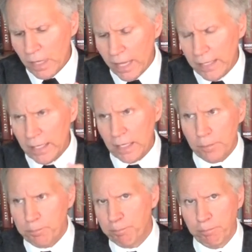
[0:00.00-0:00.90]
and
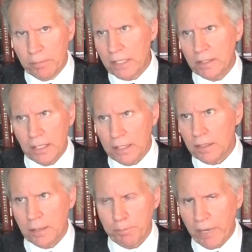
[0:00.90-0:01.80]

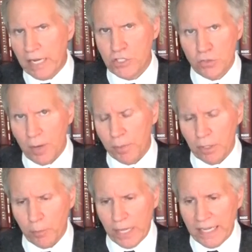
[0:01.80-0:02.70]
it binds you up a
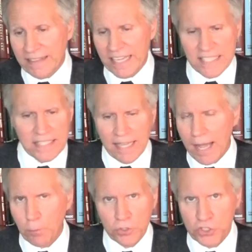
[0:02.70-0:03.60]
little bit, and that's
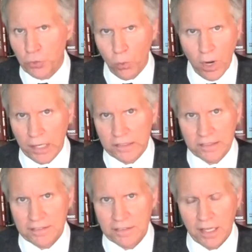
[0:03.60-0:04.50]
not what you
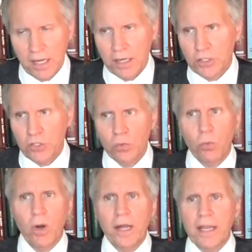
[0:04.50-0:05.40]
want. You
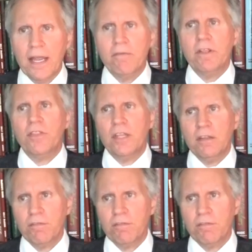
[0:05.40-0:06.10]
want everything